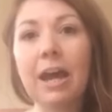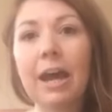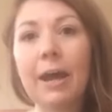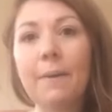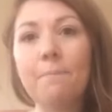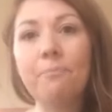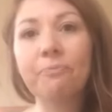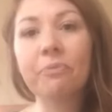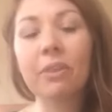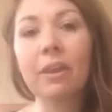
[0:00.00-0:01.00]

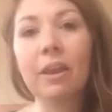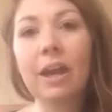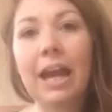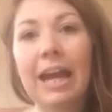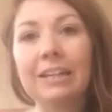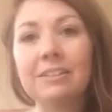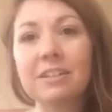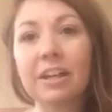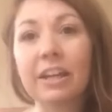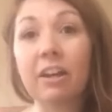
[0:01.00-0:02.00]
And
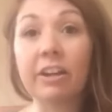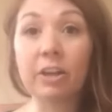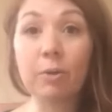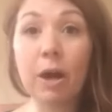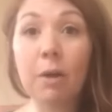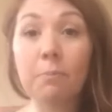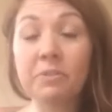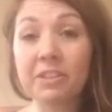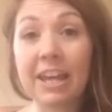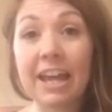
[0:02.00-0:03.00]
I go up
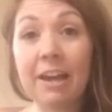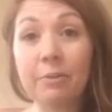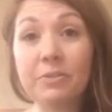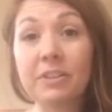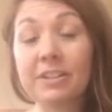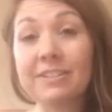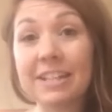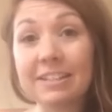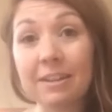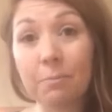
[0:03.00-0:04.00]
to their house, I
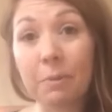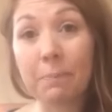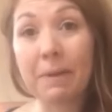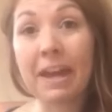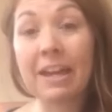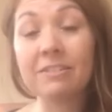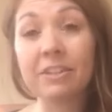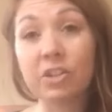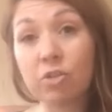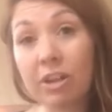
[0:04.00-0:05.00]
set up my bed,
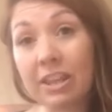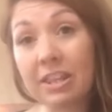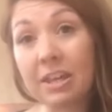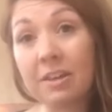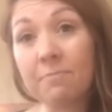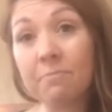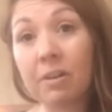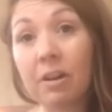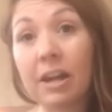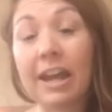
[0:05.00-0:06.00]
I treat them,
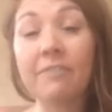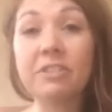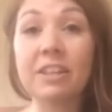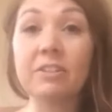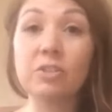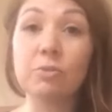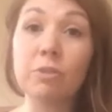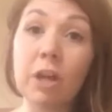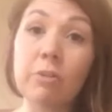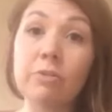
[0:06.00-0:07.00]
I have to then do
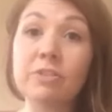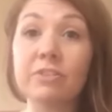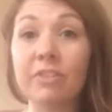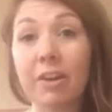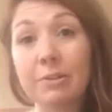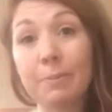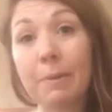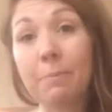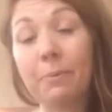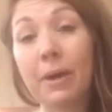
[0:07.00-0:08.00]
notes and various
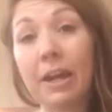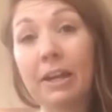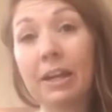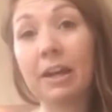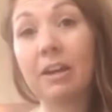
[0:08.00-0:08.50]
paperwork.